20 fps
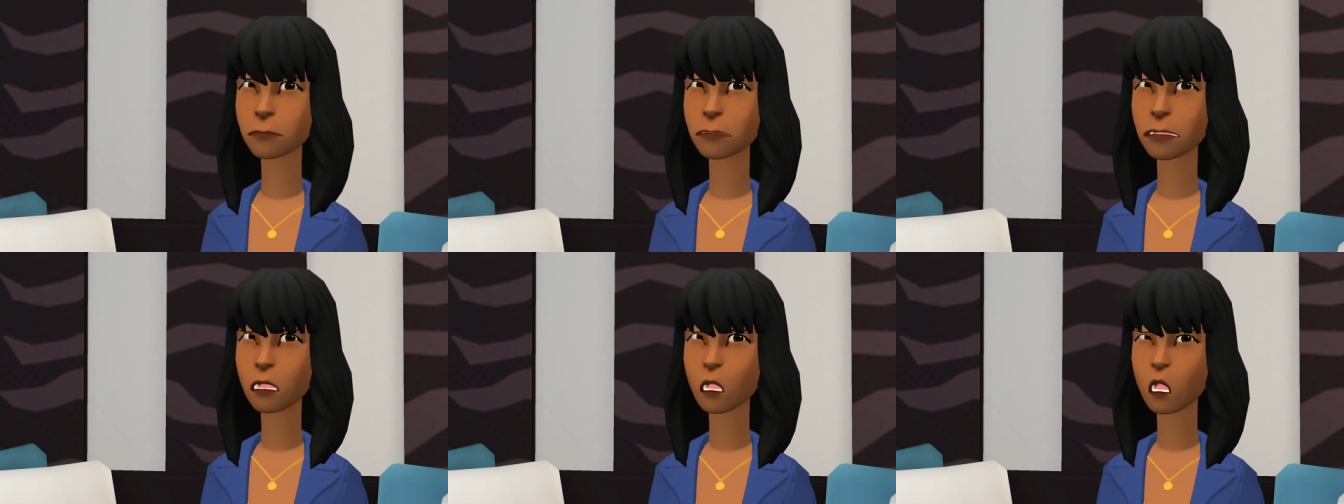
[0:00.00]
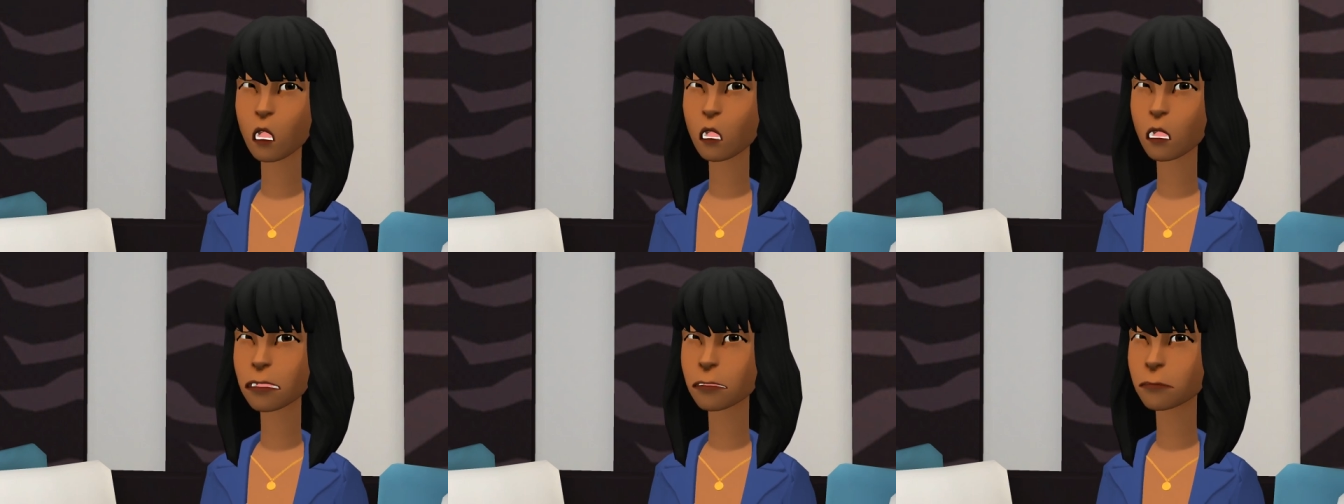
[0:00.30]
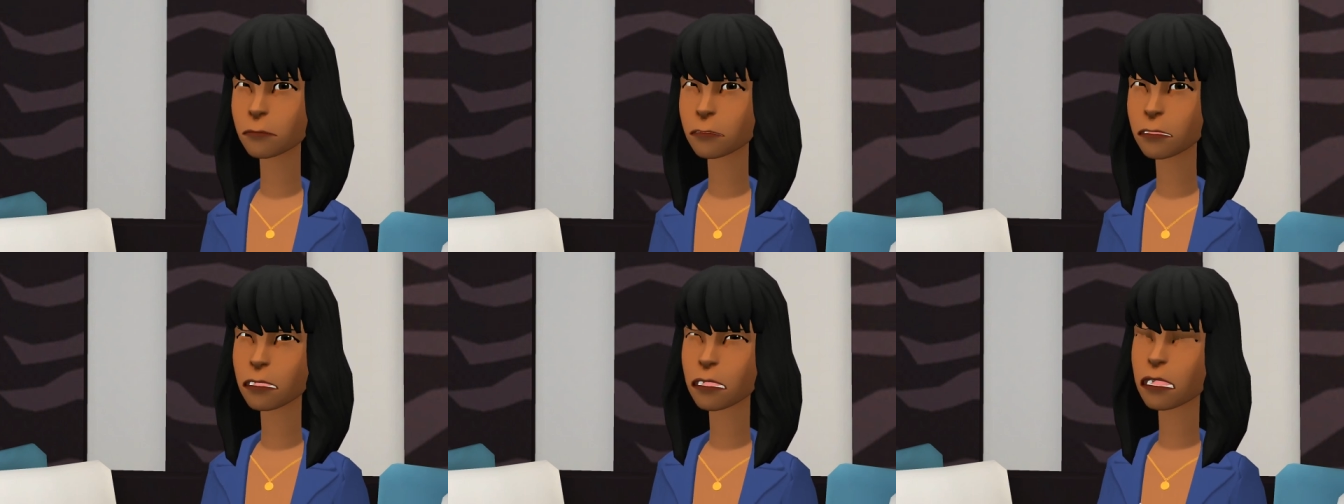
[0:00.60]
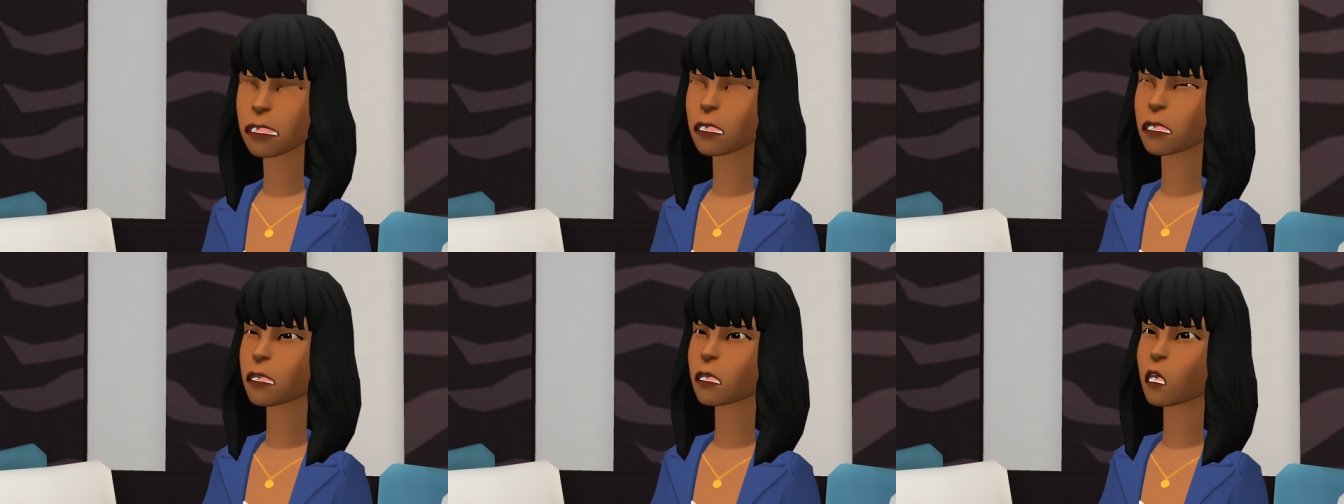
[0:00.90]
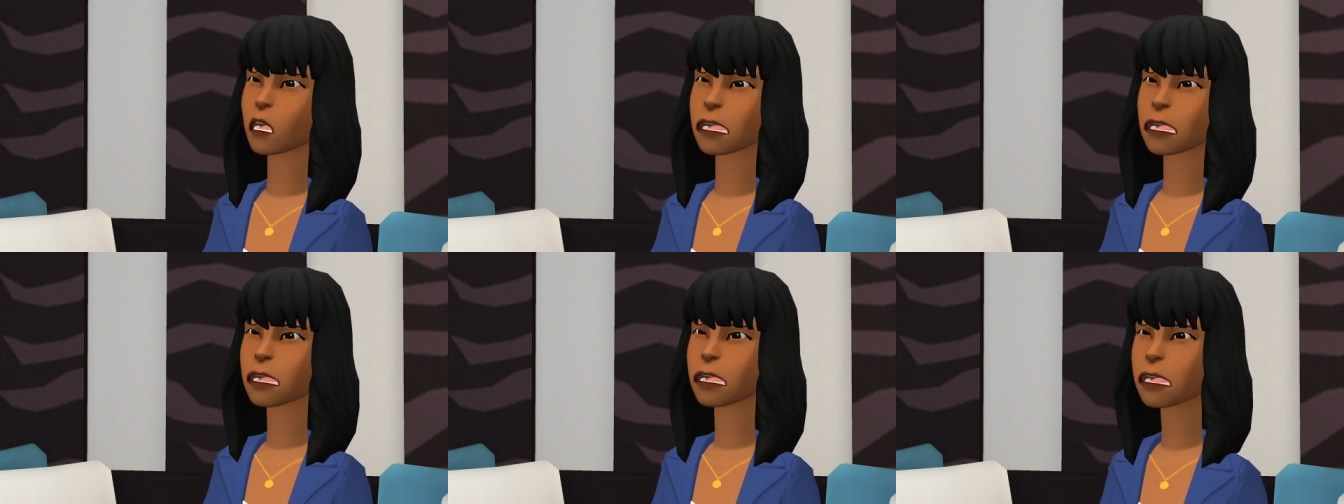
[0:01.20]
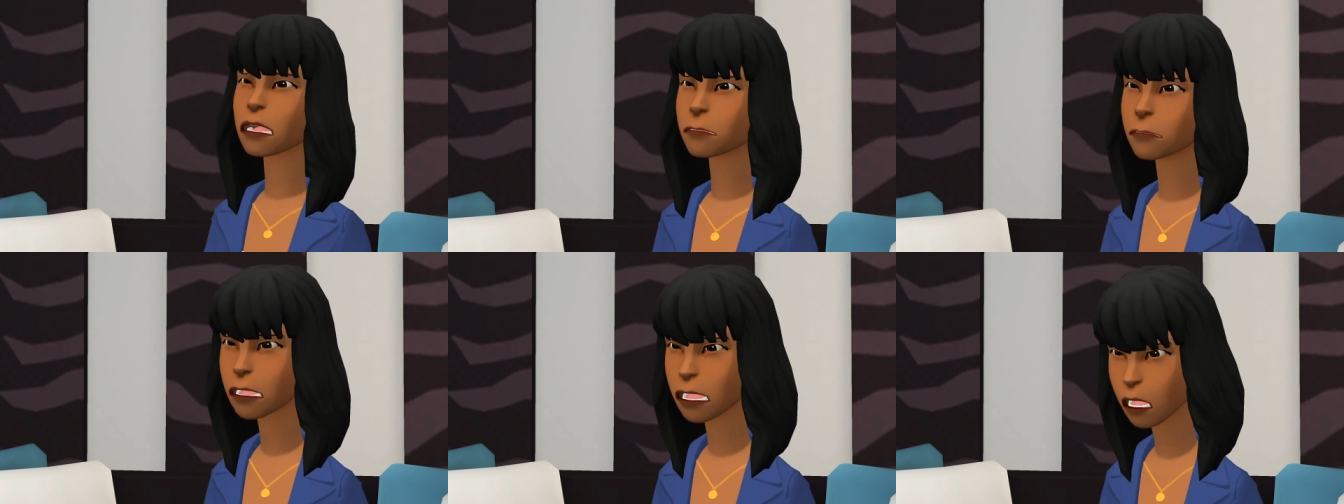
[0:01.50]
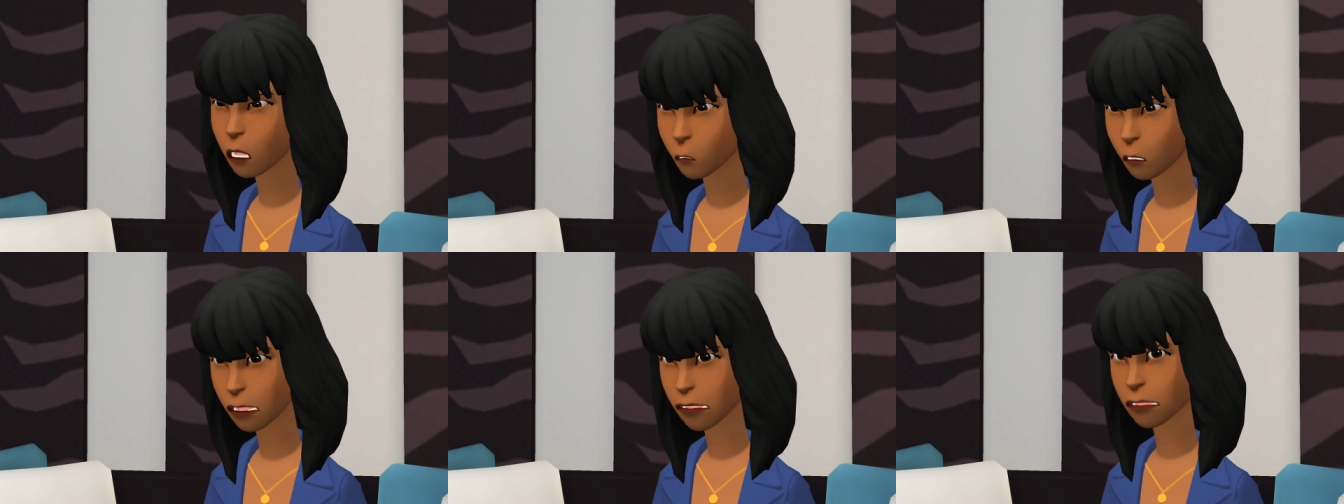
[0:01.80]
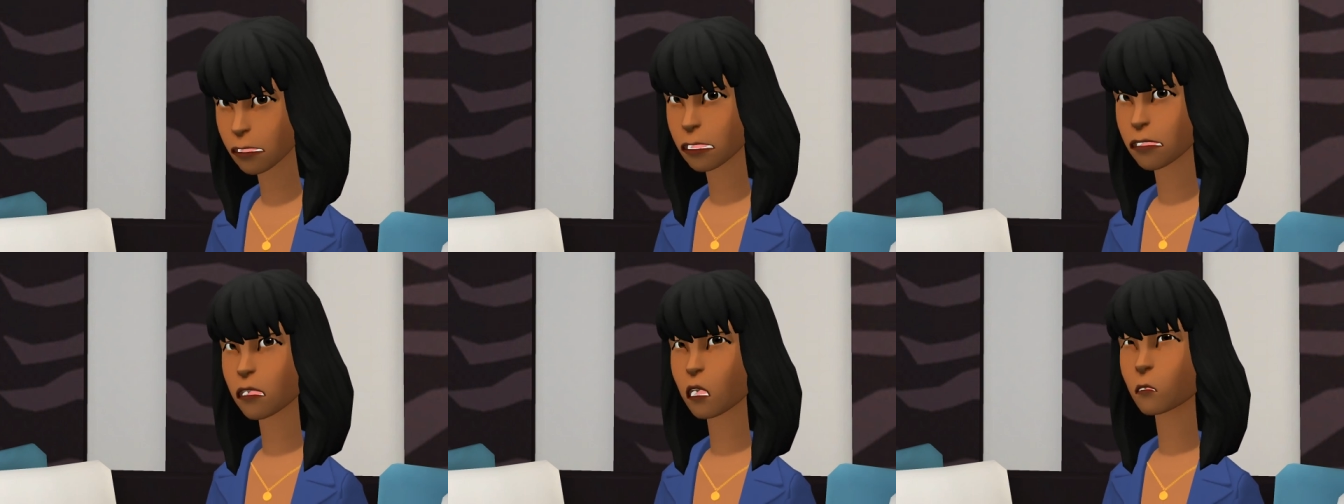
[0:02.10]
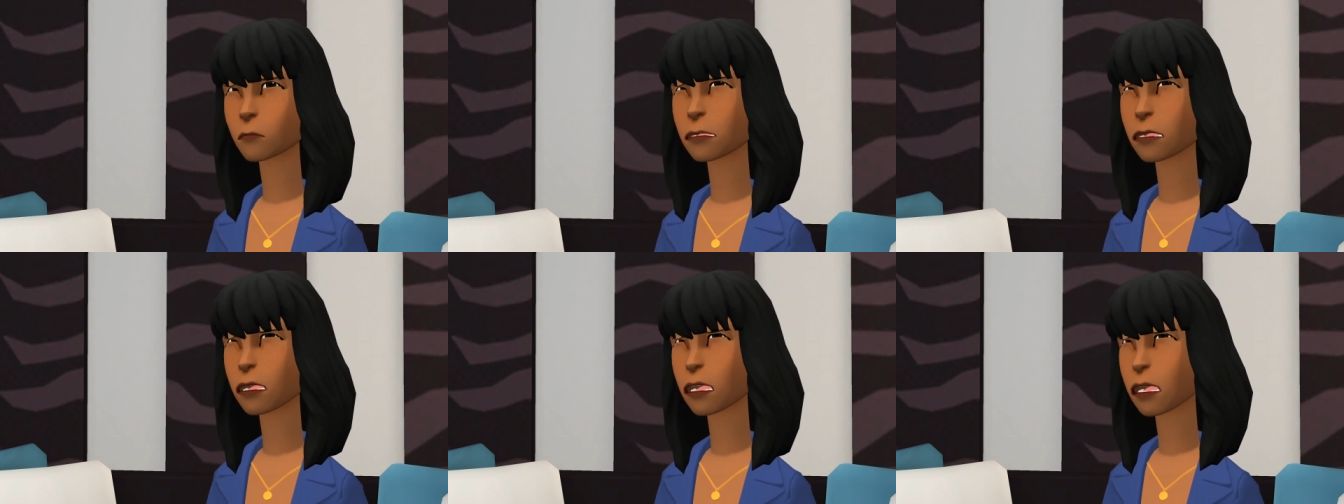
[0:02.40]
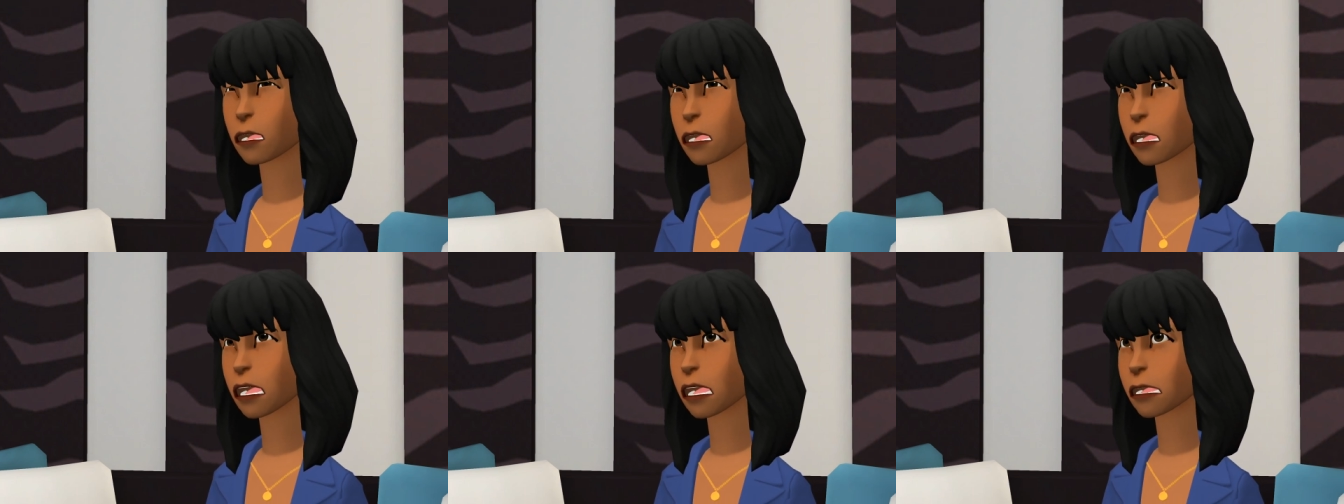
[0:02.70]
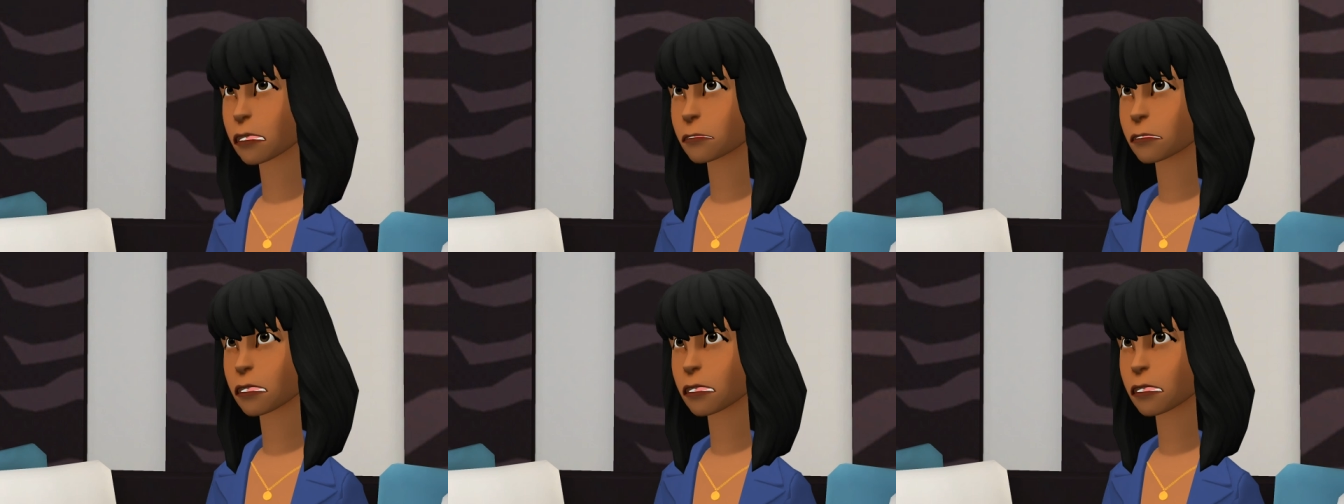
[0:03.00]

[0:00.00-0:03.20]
Lord, I turned to the enemy to provide for my needs